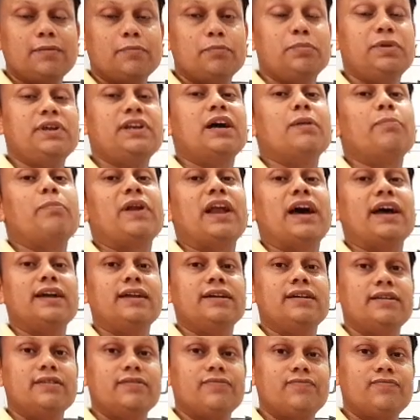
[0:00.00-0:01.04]
been applied
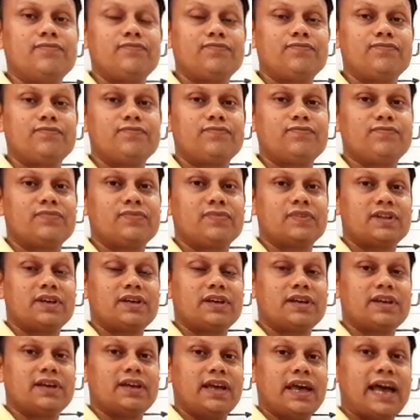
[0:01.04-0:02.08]

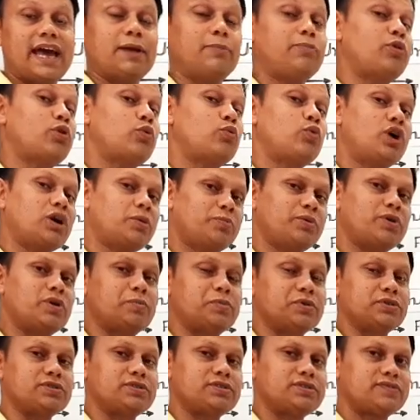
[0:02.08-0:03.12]
and for what
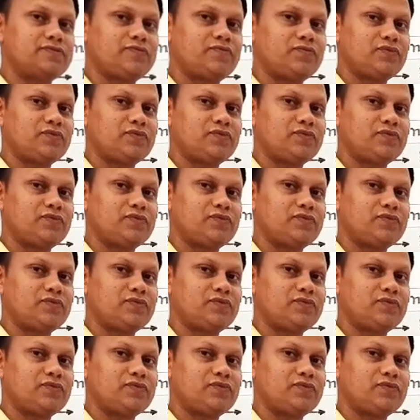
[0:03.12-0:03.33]
purpose?